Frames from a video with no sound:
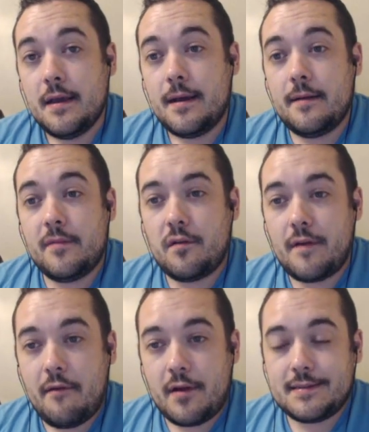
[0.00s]

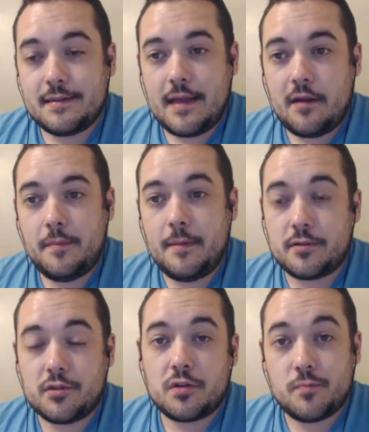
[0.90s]
Fiverr has allowed
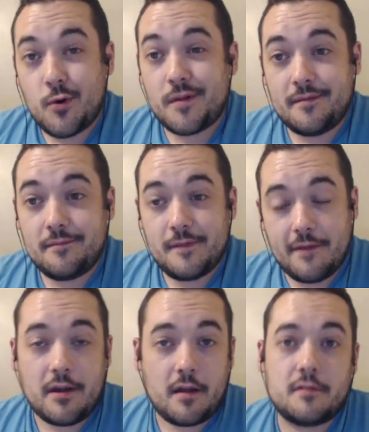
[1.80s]
people to charge more than
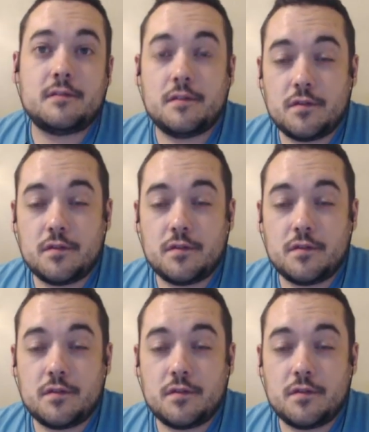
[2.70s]
$5.